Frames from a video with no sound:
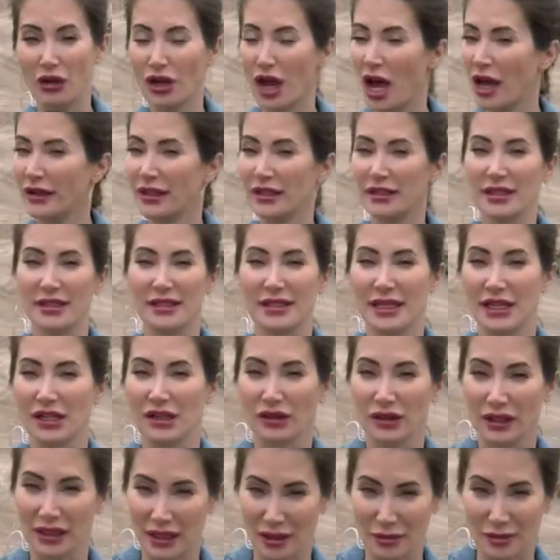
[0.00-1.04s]
not
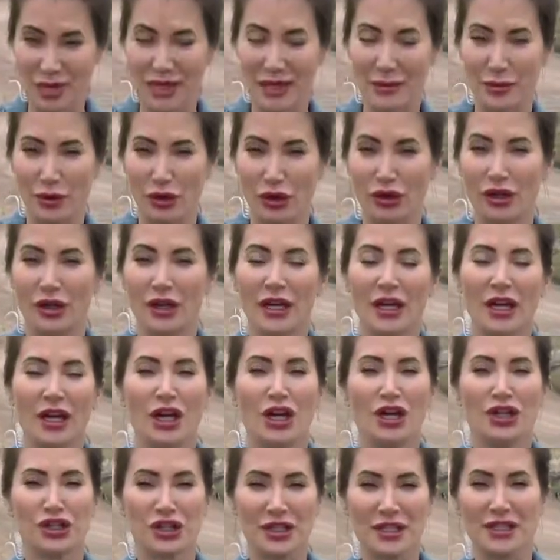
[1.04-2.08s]
necessarily the people,
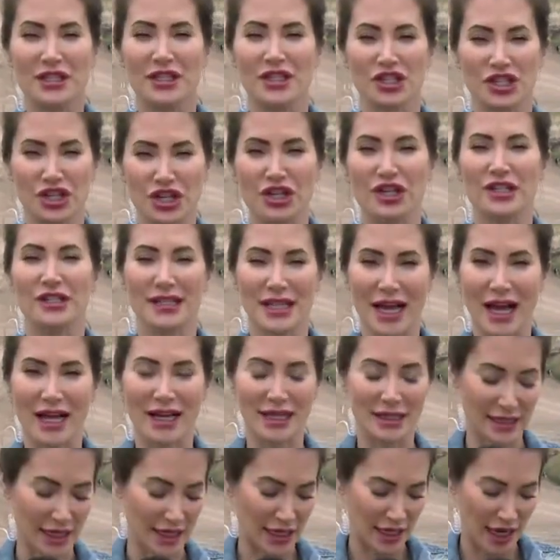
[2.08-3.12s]
just the sheer
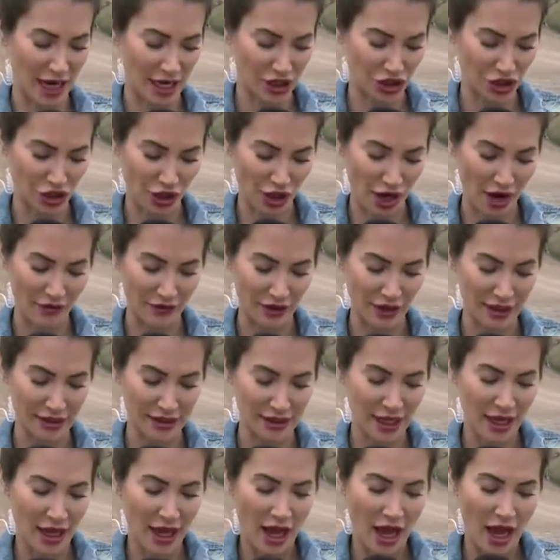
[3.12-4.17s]
size and nature of it.
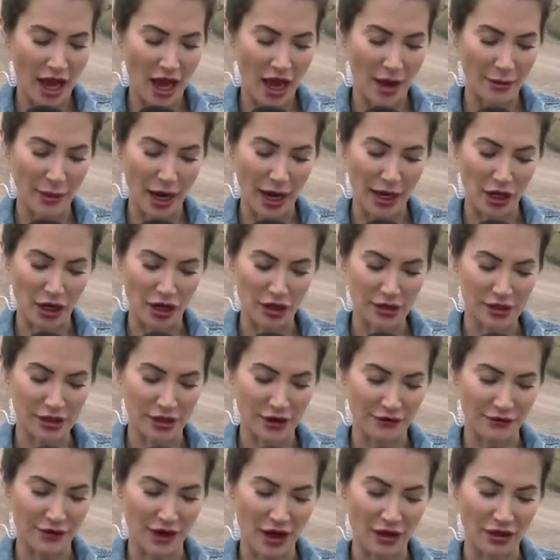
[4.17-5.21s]
Um, I also
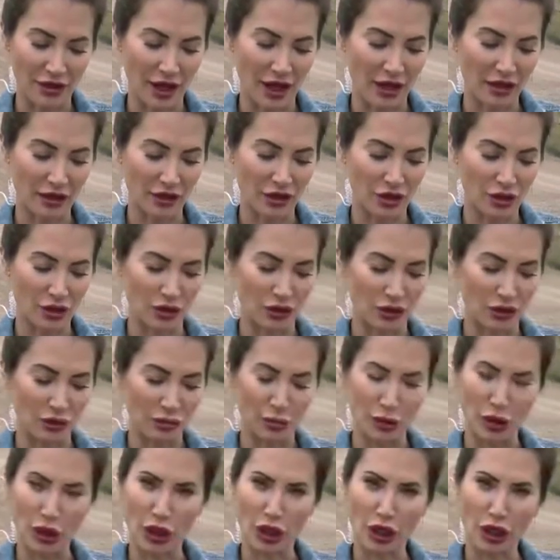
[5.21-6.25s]
found that little
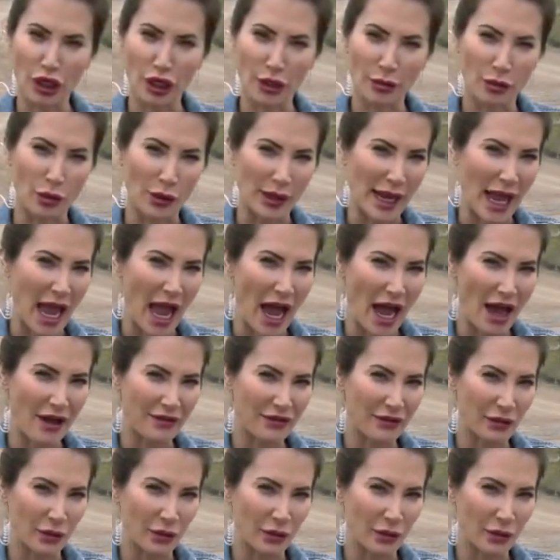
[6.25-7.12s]
blurb, we have,